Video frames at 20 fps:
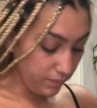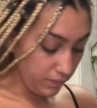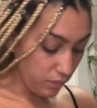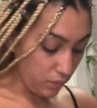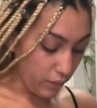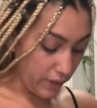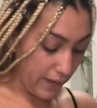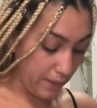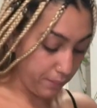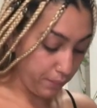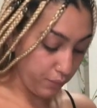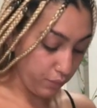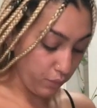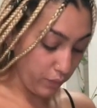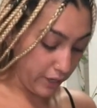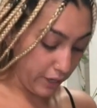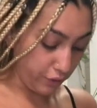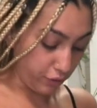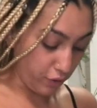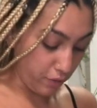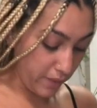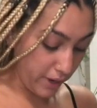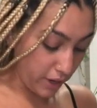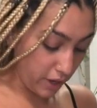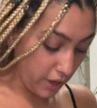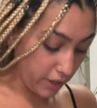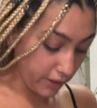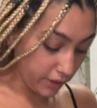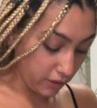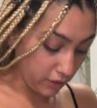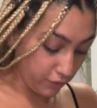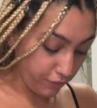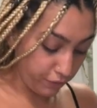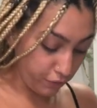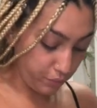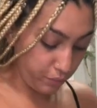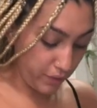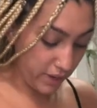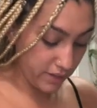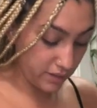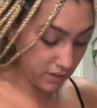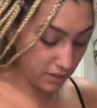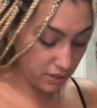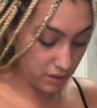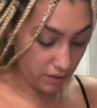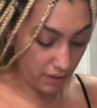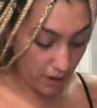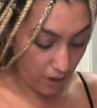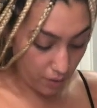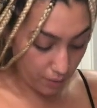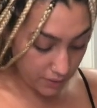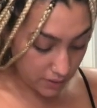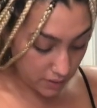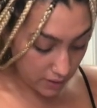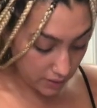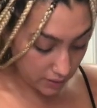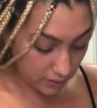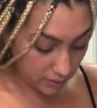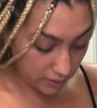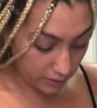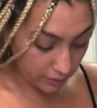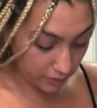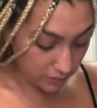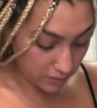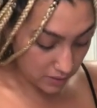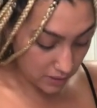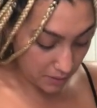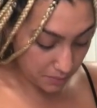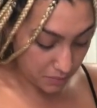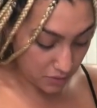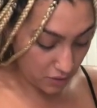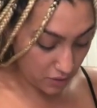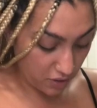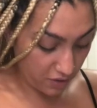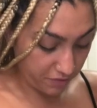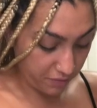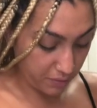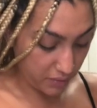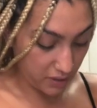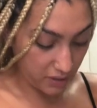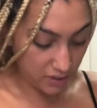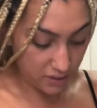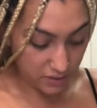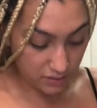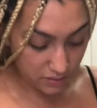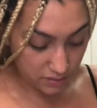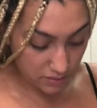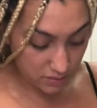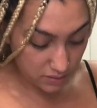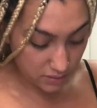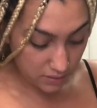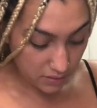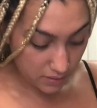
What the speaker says: When I throw my garlic in the food processor, I always cut the little tips off because,